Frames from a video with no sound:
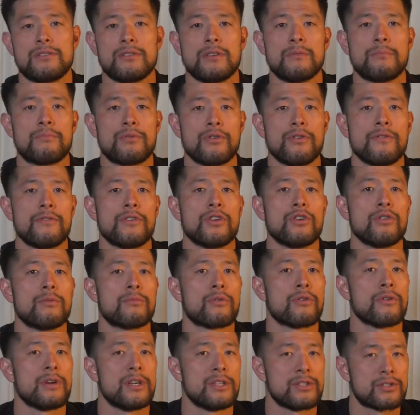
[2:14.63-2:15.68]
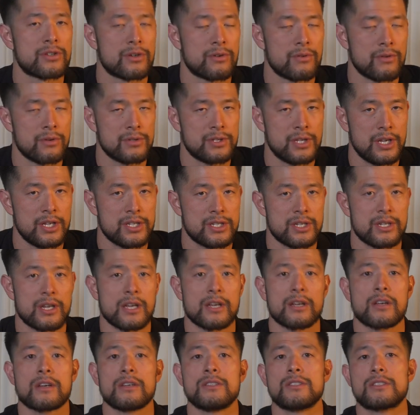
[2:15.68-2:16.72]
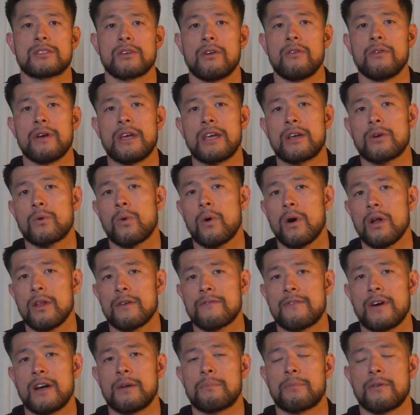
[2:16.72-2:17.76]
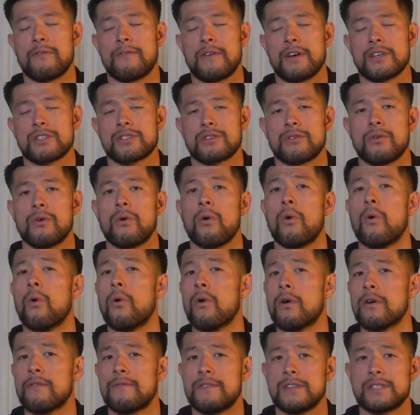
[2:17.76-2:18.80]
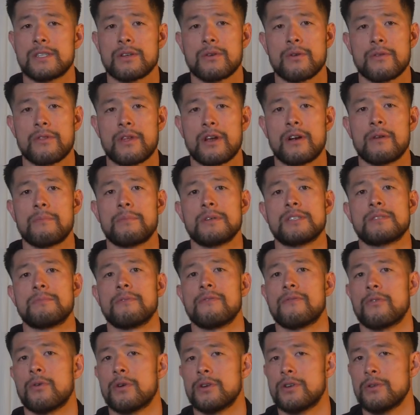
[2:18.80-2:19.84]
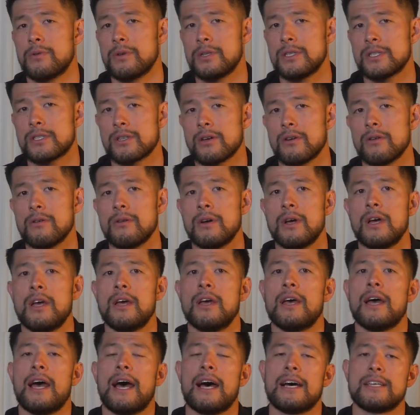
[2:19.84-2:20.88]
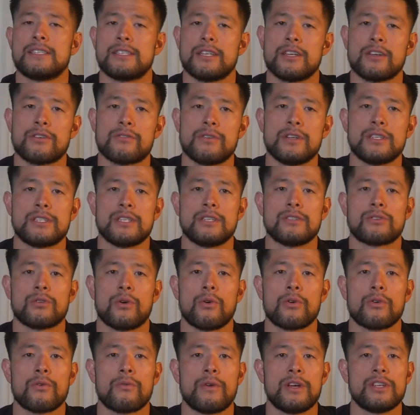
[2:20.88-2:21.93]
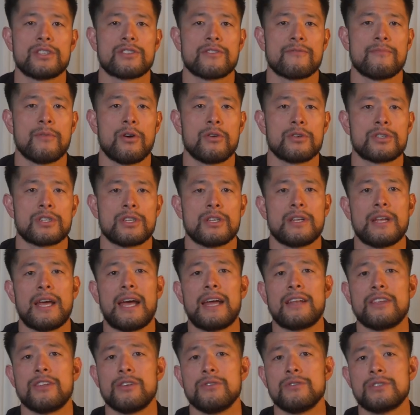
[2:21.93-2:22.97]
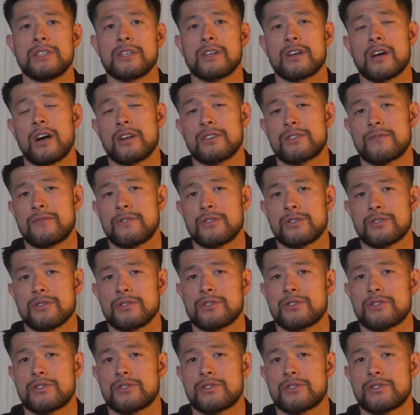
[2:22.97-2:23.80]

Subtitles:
to improve humeral internal rotation and consult a qualified professional or physical therapist before doing so, as increasing total range of motion and using controversial